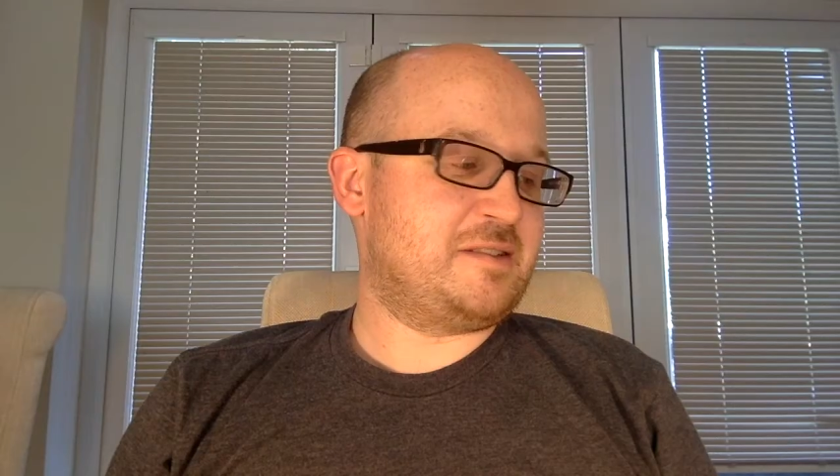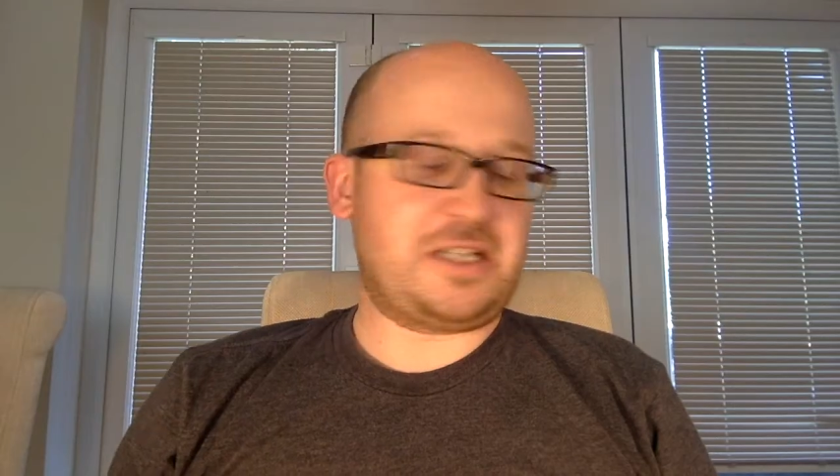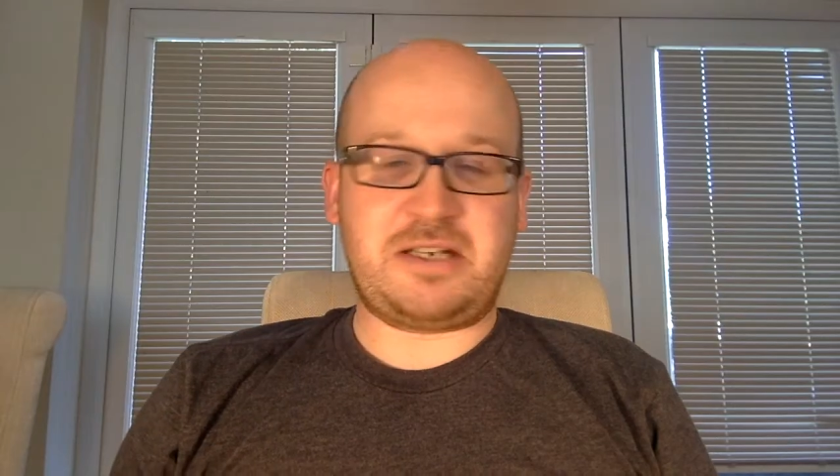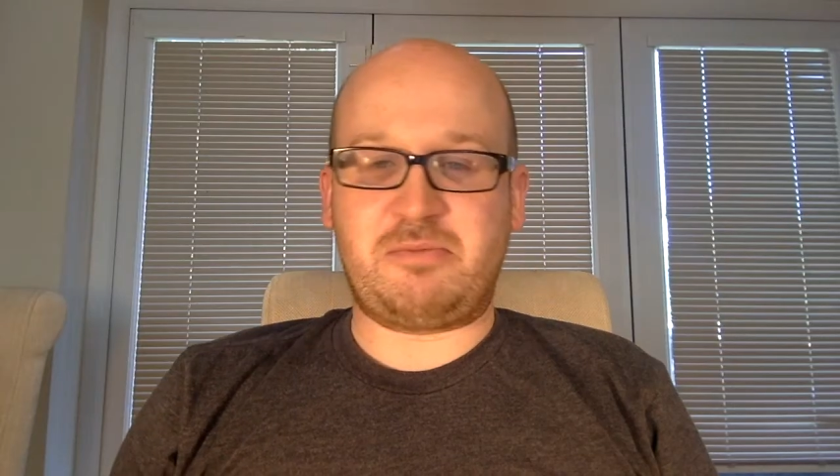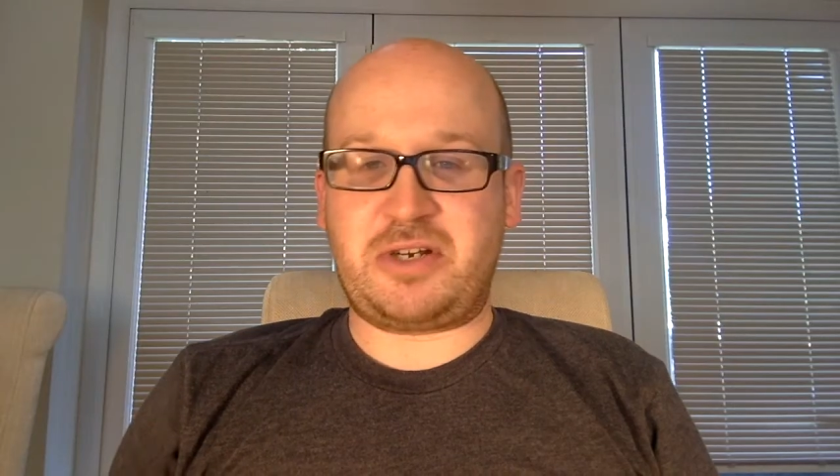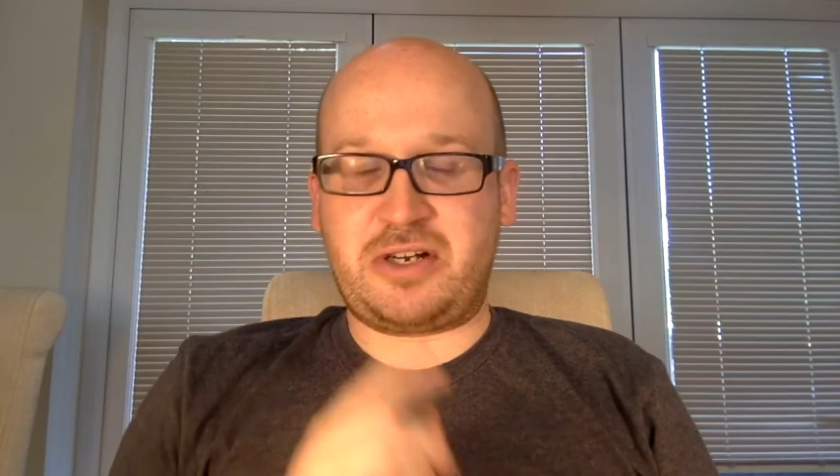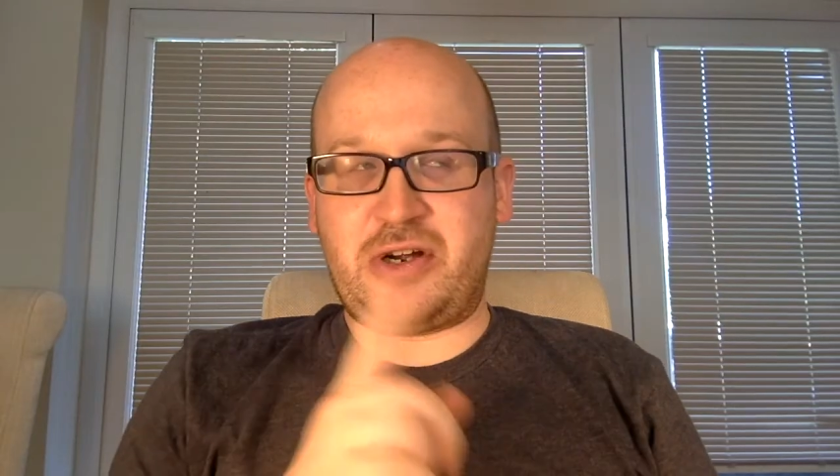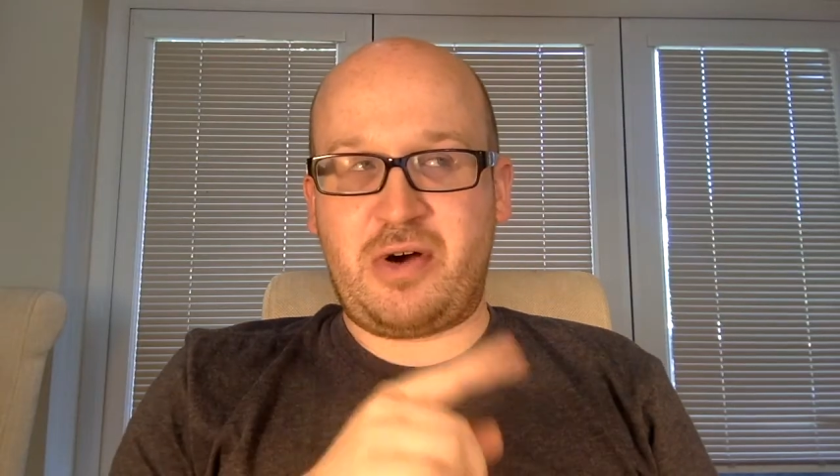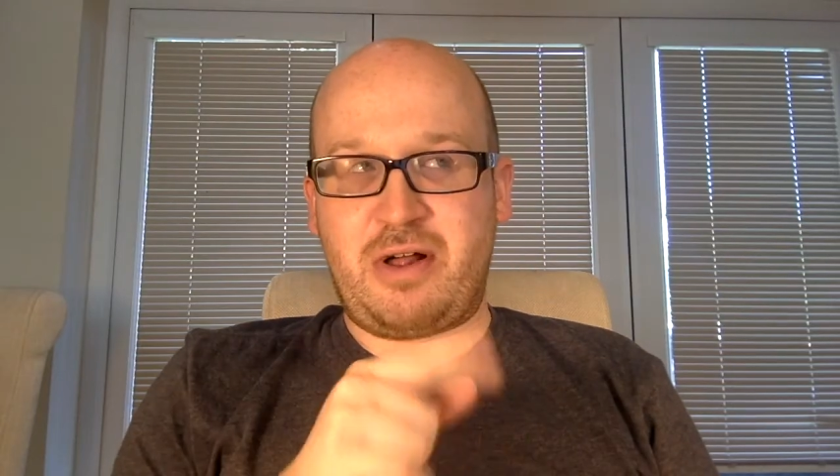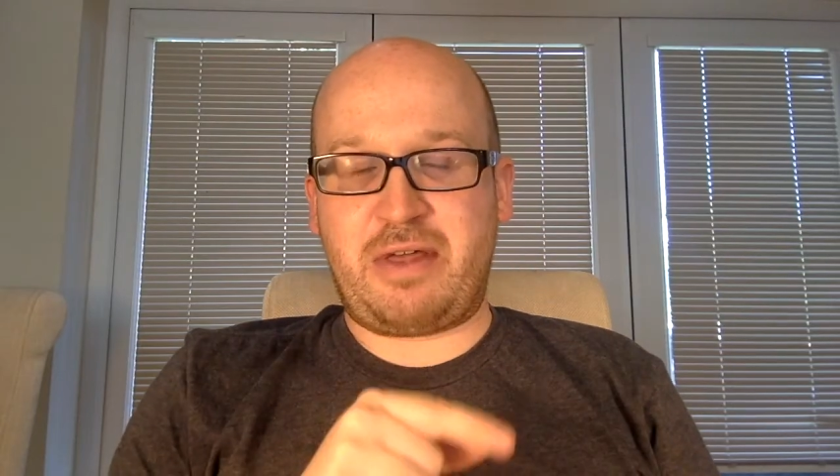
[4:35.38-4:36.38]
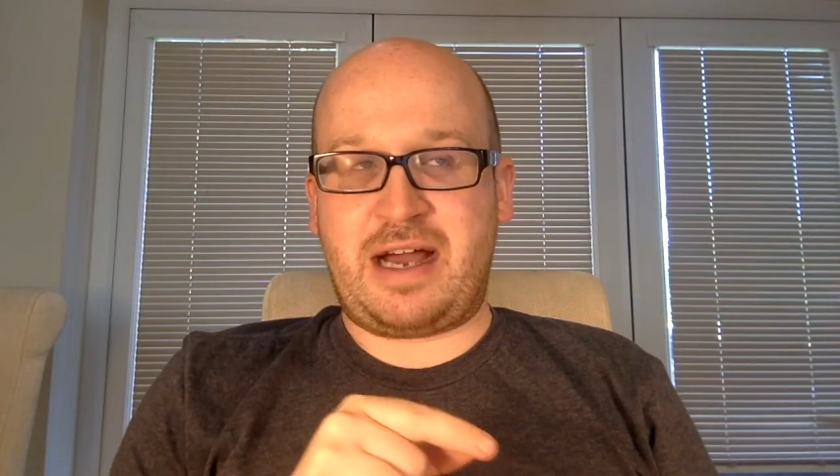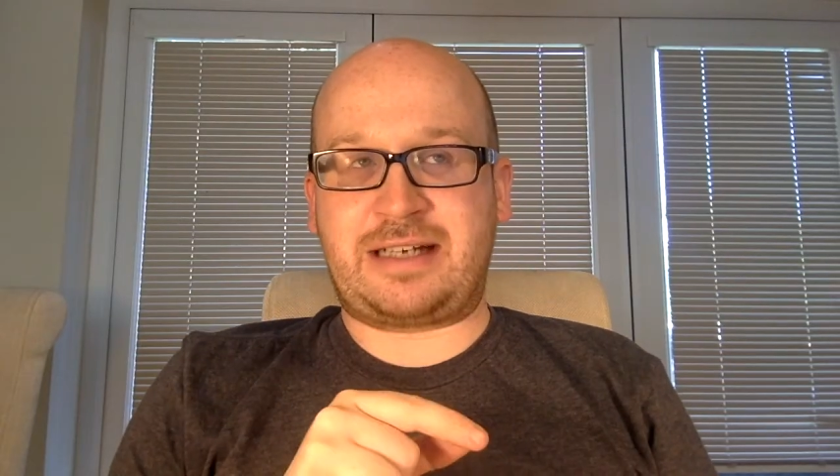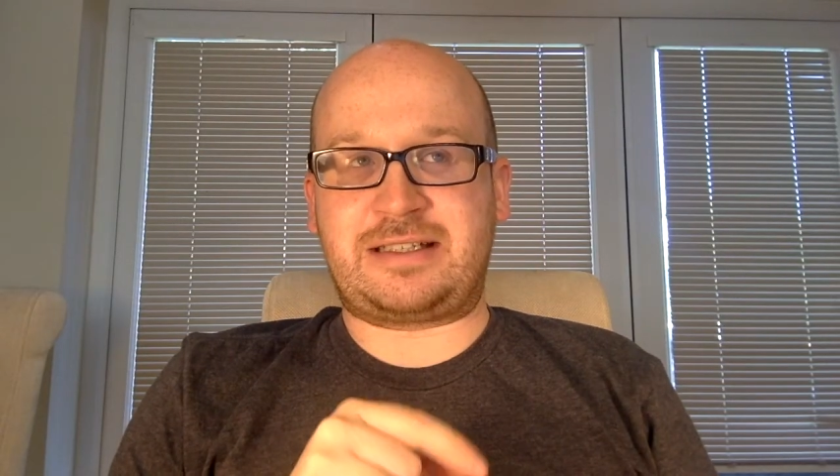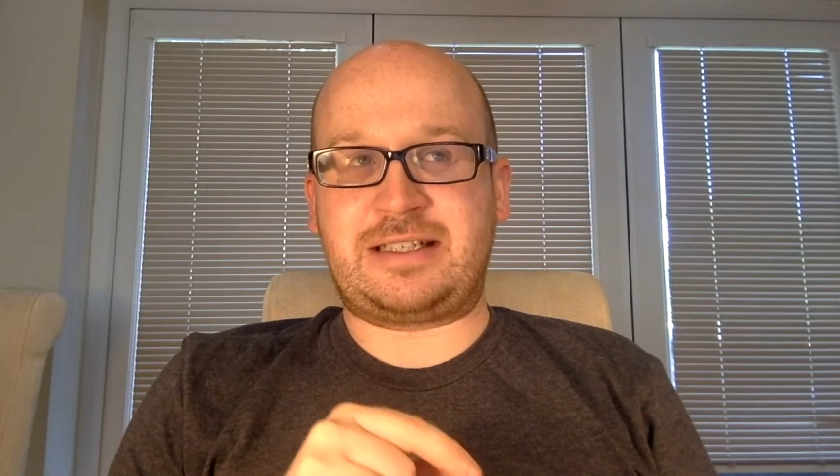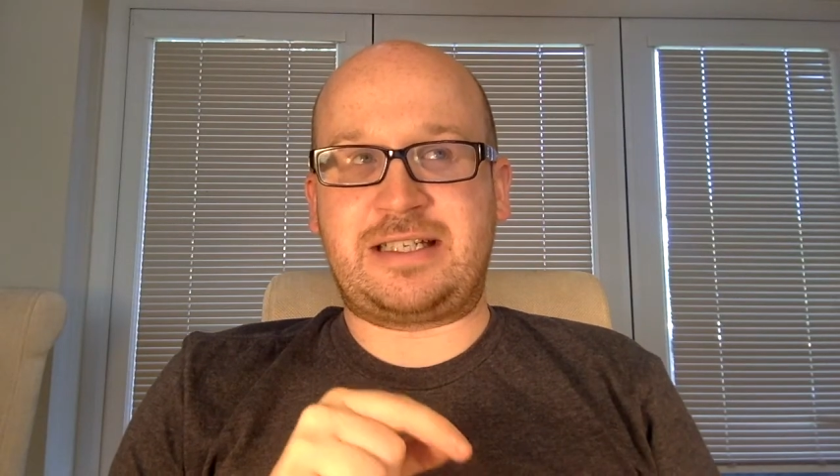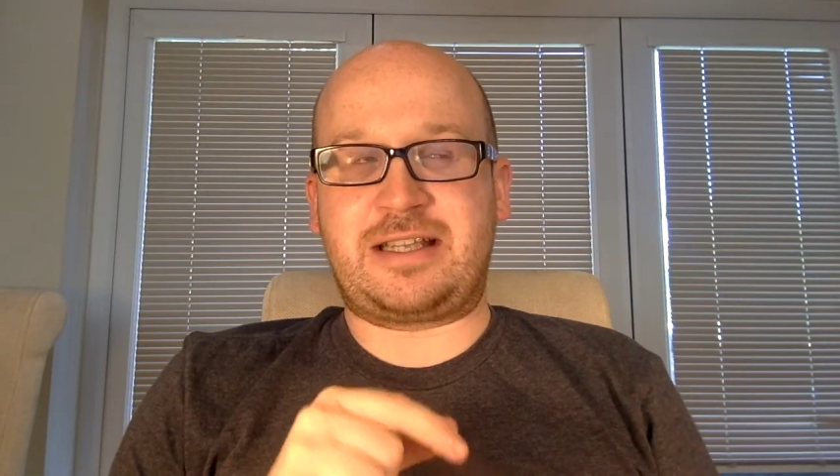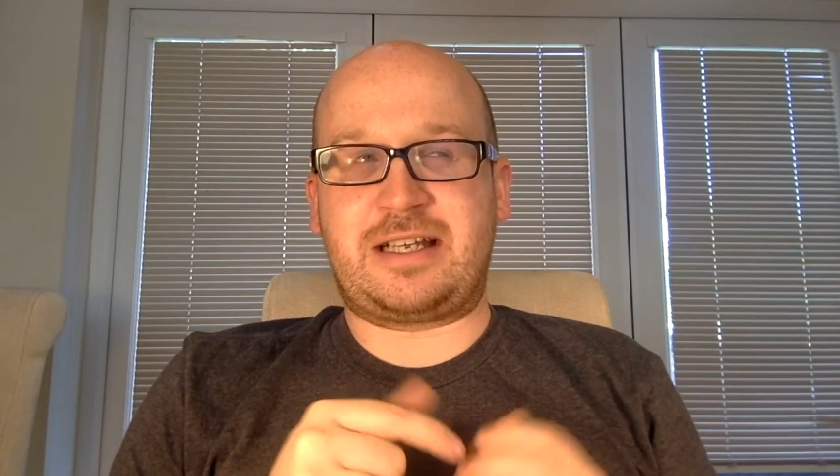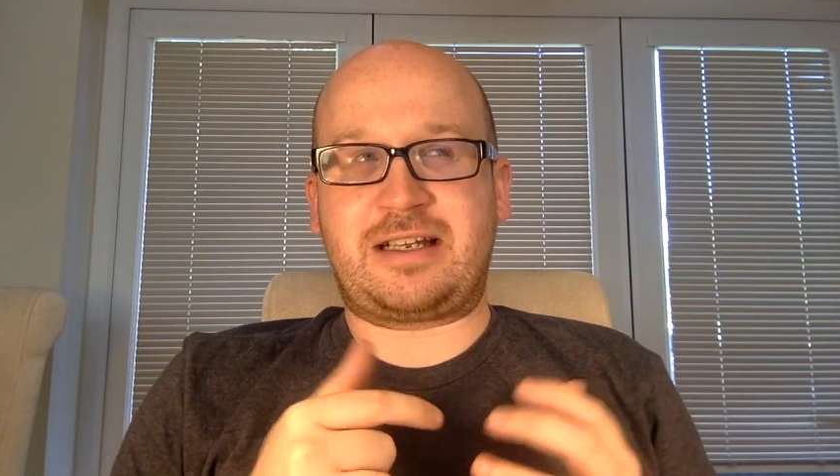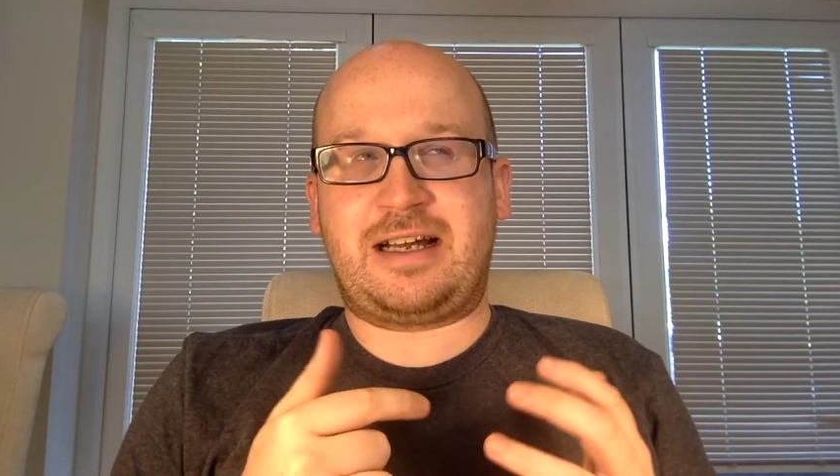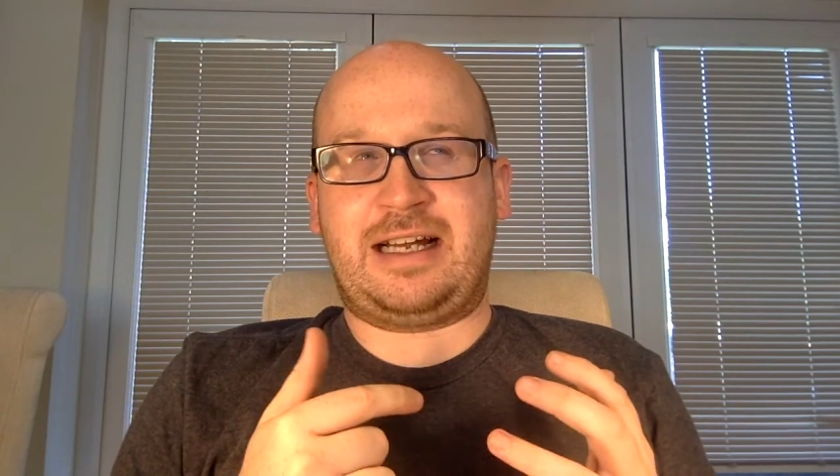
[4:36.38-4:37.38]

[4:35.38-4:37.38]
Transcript: See, when you know all of that, you think,